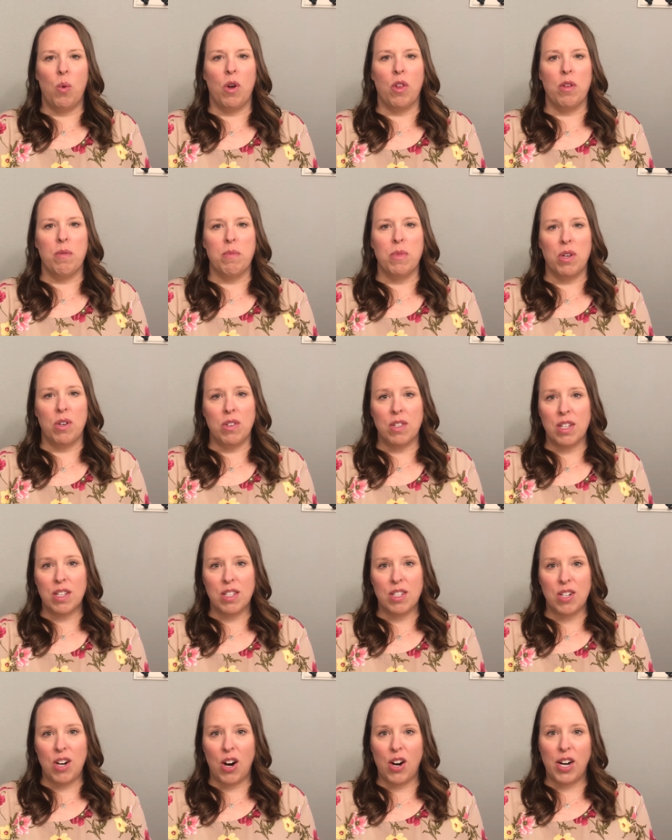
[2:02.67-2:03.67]
Well, the music
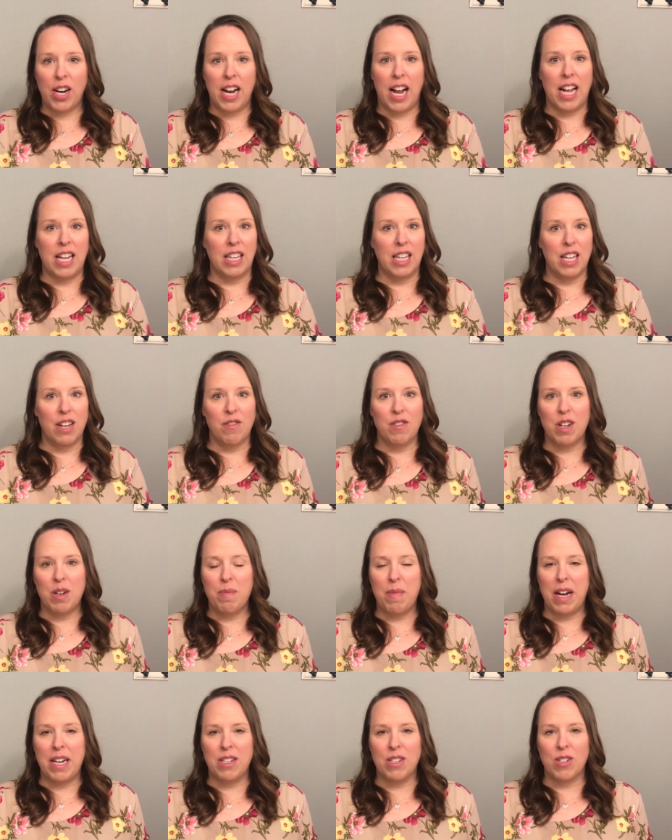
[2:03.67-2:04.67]
started, I lifted
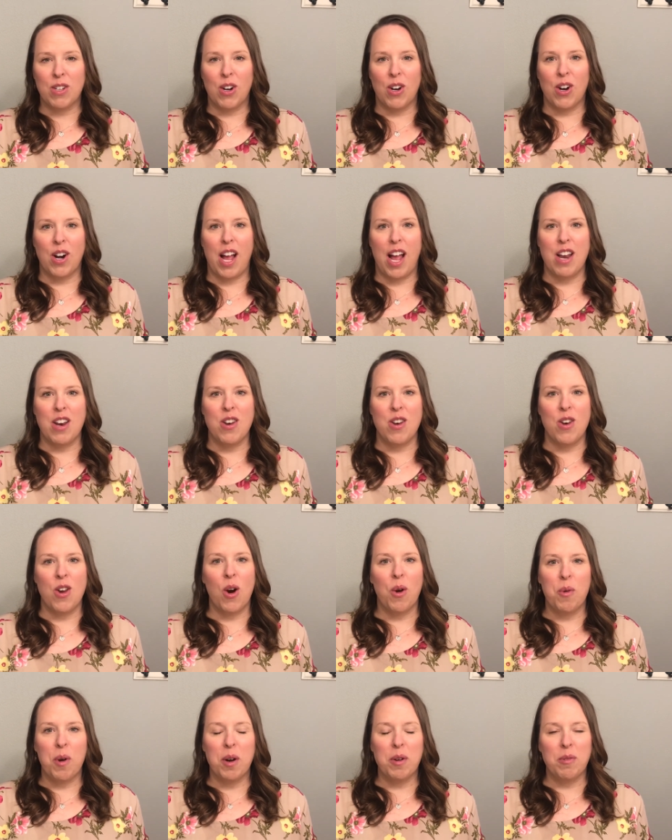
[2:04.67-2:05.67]
my skirt and
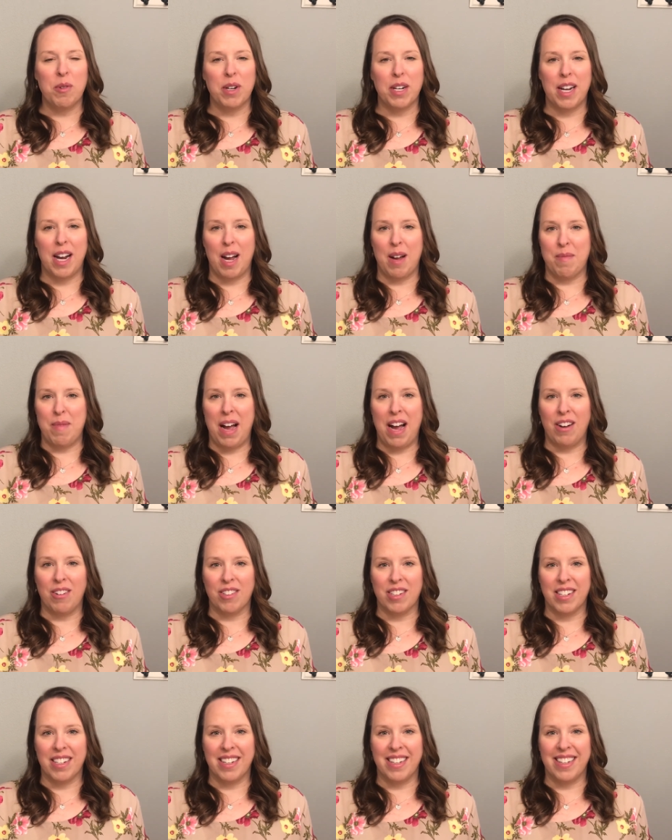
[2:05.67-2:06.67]
no one would come
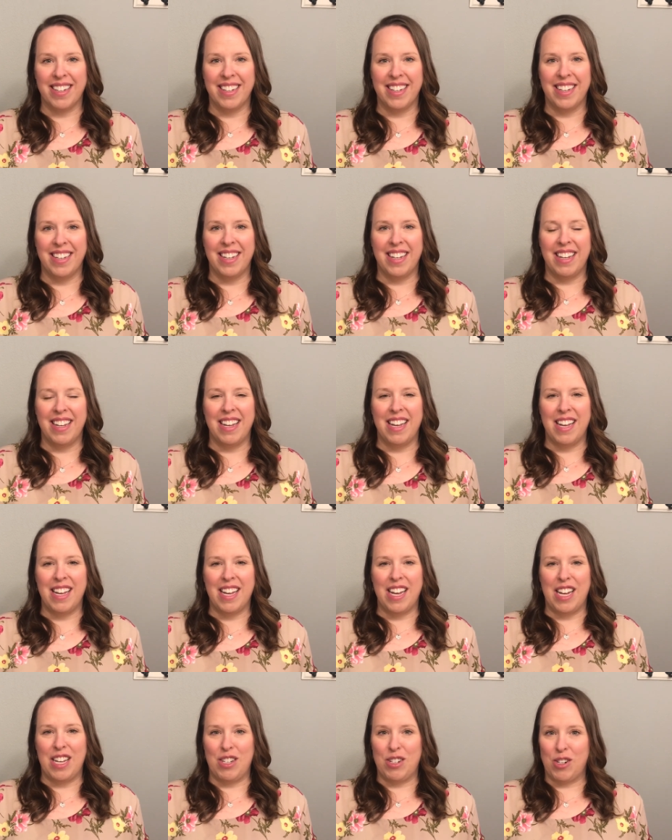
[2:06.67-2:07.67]
out.
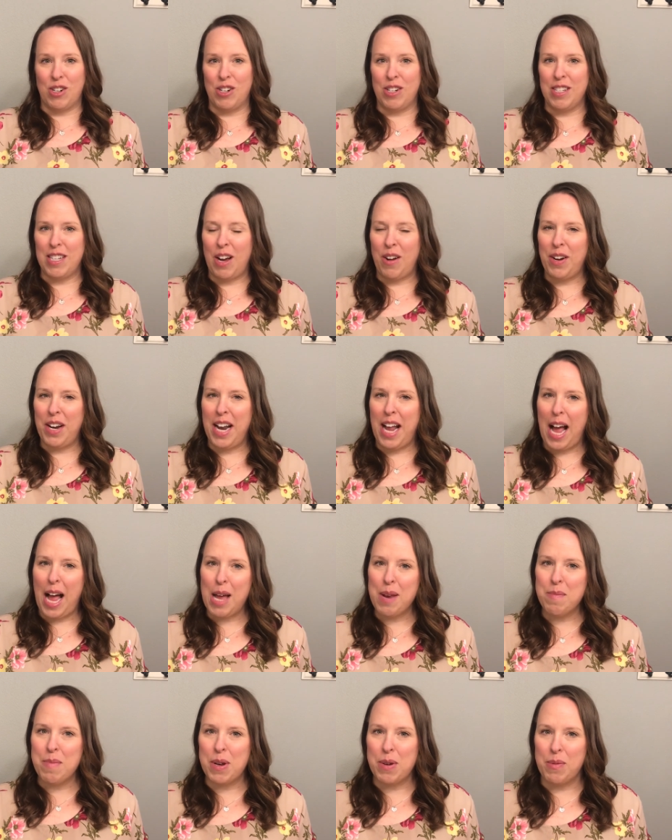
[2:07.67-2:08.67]
It turns out it
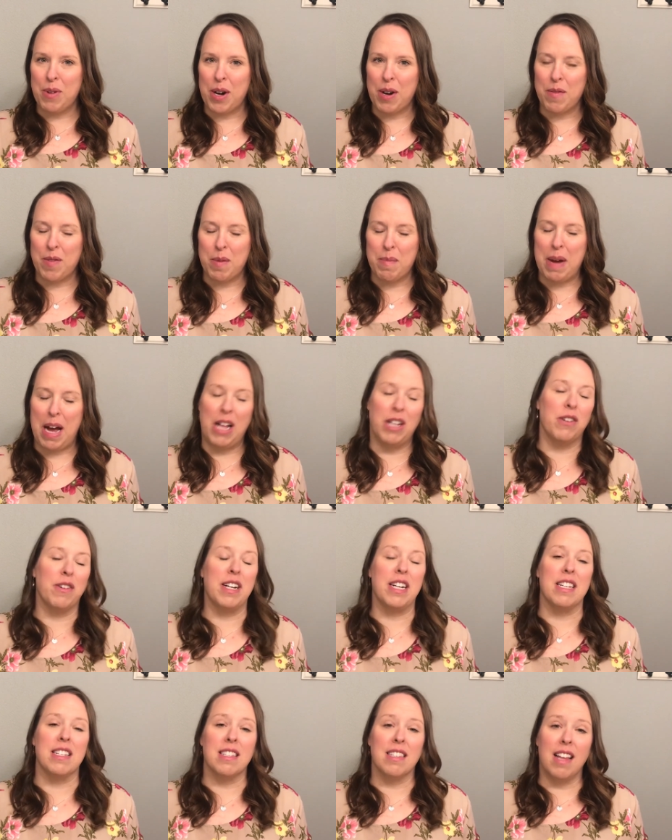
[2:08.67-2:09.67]
had been one of the
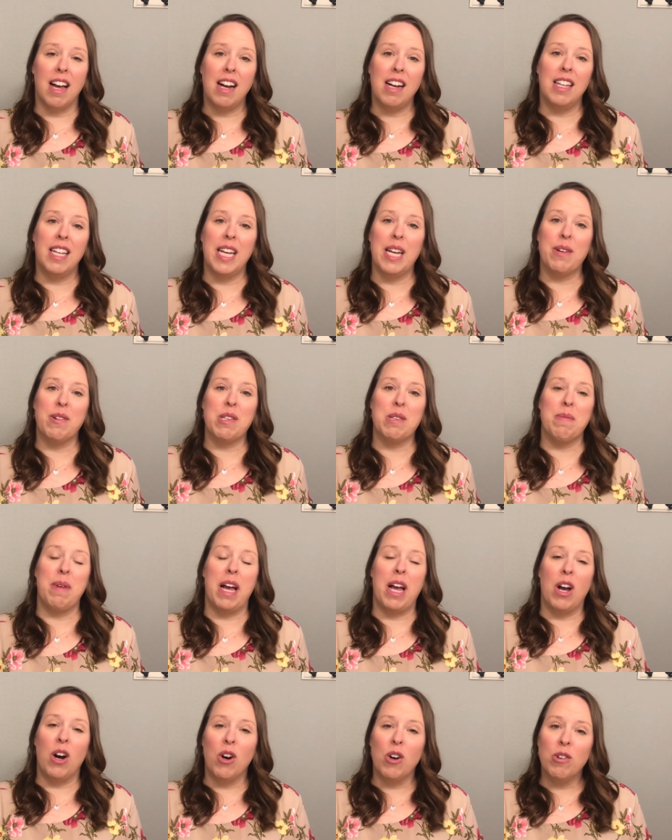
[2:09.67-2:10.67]
ballerinas. Luckily, it was
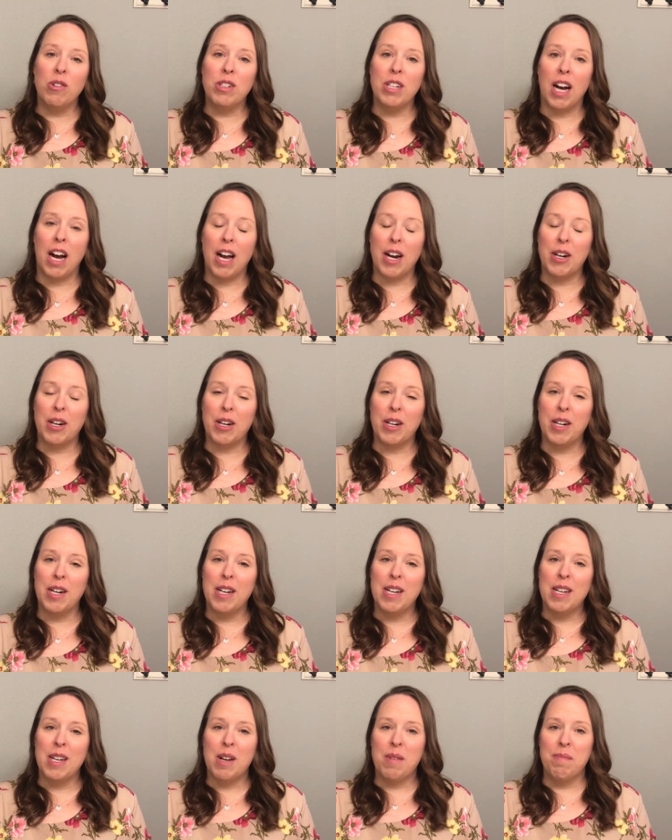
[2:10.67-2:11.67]
my own daughter,
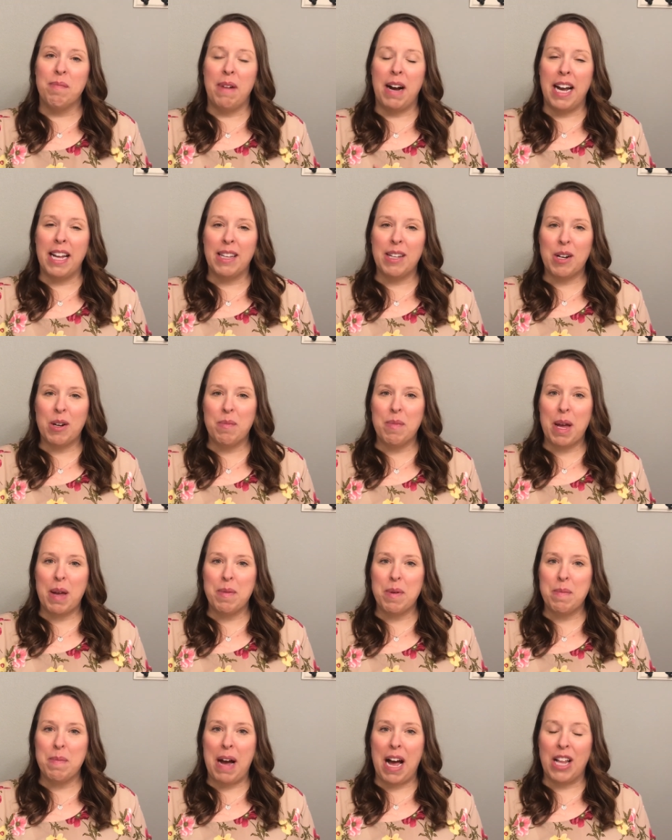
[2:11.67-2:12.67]
my little
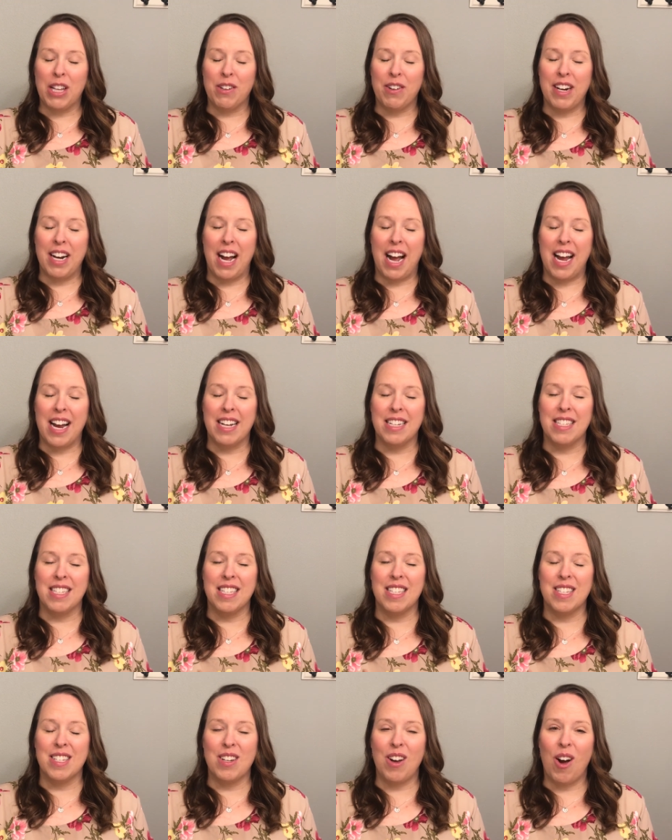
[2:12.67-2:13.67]
baby ballerina. I had
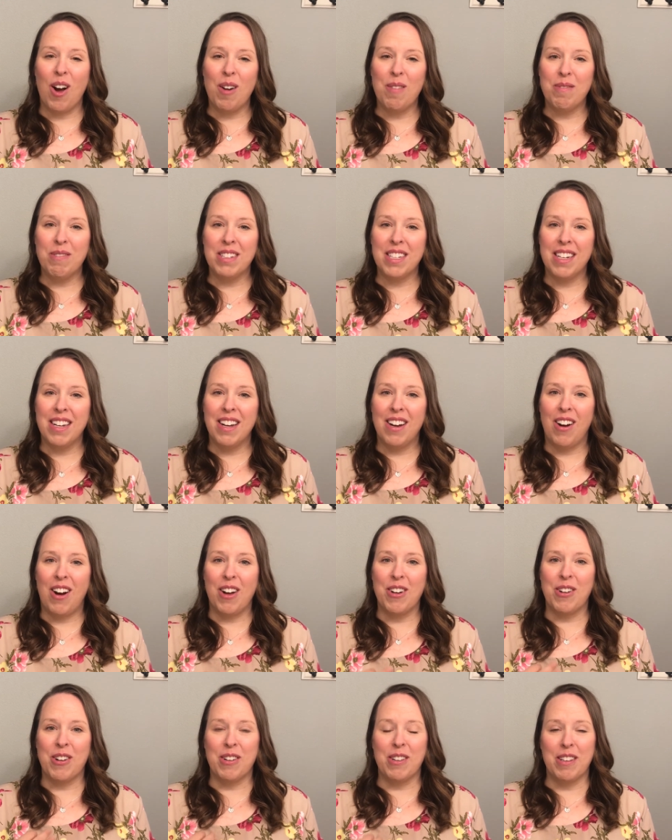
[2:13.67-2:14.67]
stomped
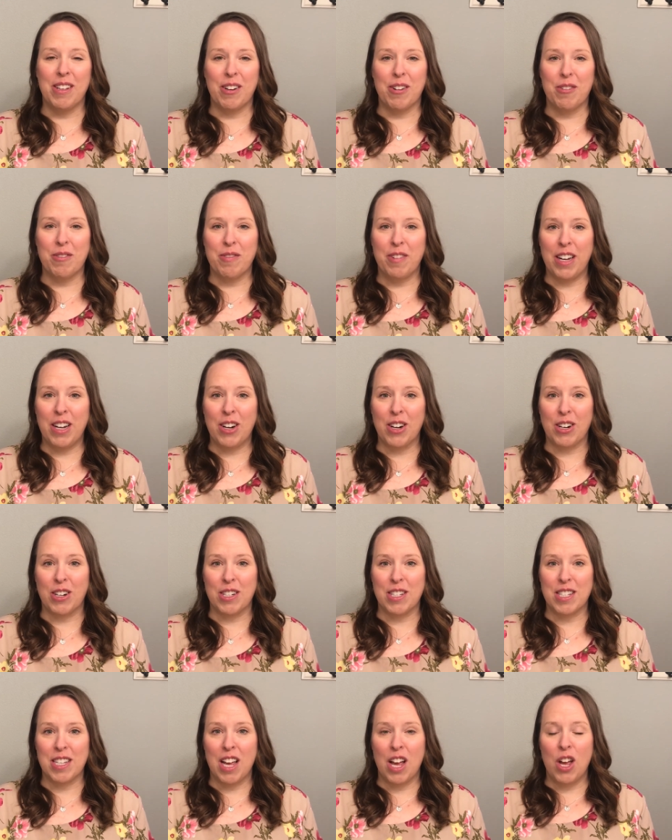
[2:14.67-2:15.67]
on her little
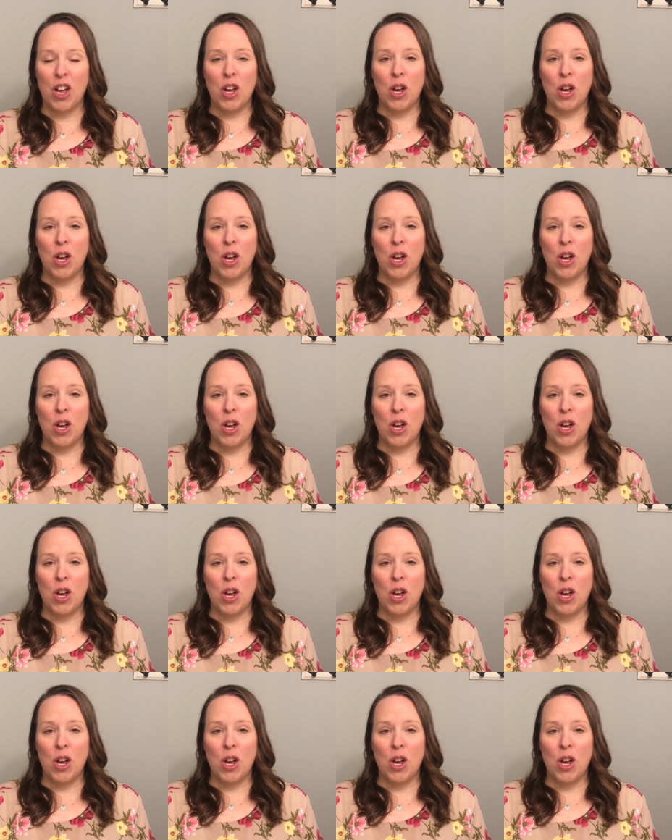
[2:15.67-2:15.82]
fingers.